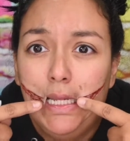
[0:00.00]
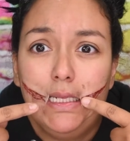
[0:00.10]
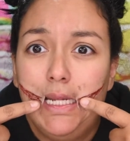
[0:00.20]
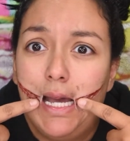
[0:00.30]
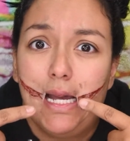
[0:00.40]

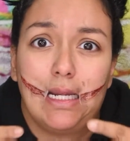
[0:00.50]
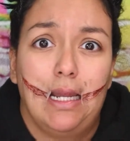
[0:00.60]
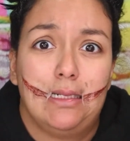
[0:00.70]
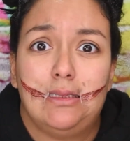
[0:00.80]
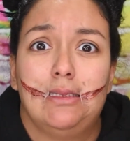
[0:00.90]
Now I
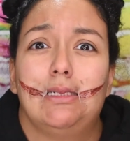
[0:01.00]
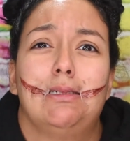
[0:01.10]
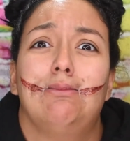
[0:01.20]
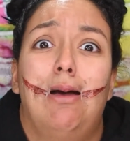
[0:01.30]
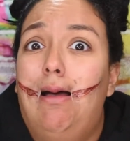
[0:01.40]
got to
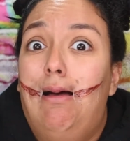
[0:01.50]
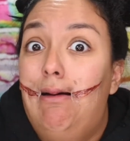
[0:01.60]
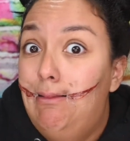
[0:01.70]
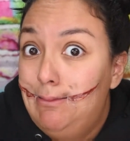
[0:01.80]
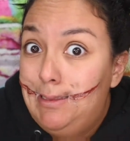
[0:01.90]
smile
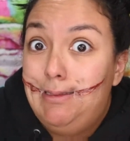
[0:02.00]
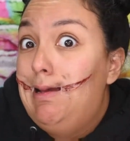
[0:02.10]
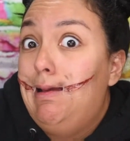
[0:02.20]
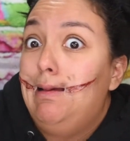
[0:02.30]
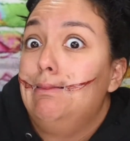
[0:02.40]
all the
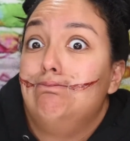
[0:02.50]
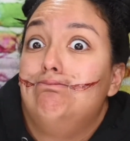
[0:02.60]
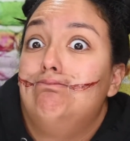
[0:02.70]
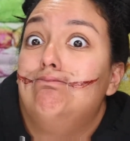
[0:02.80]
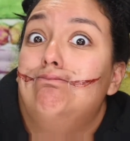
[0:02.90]

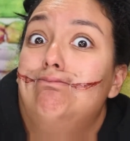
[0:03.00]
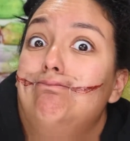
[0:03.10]
time.